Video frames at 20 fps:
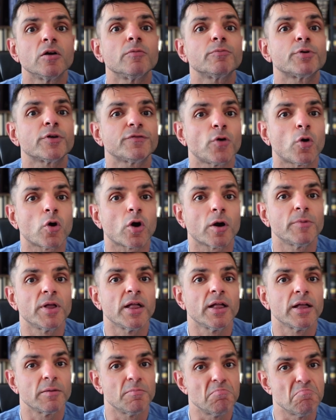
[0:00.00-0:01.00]
perform
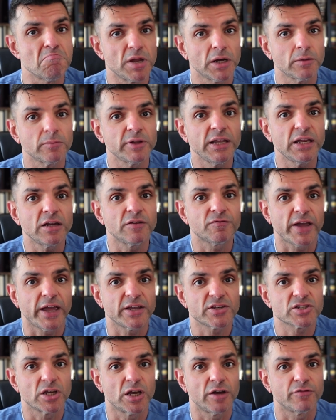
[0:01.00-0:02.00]
minimally
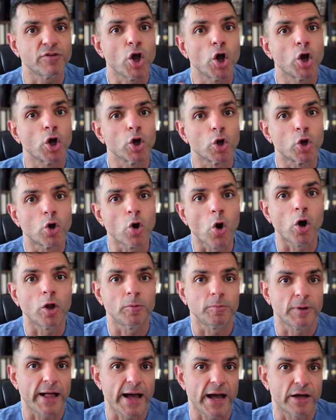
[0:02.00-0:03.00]
invasive
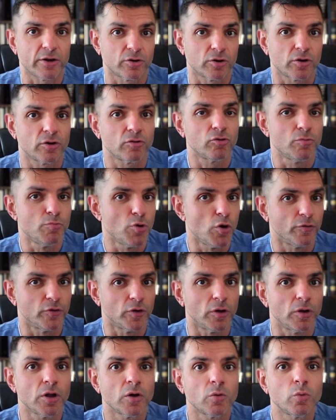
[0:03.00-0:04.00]
gallbladder removal,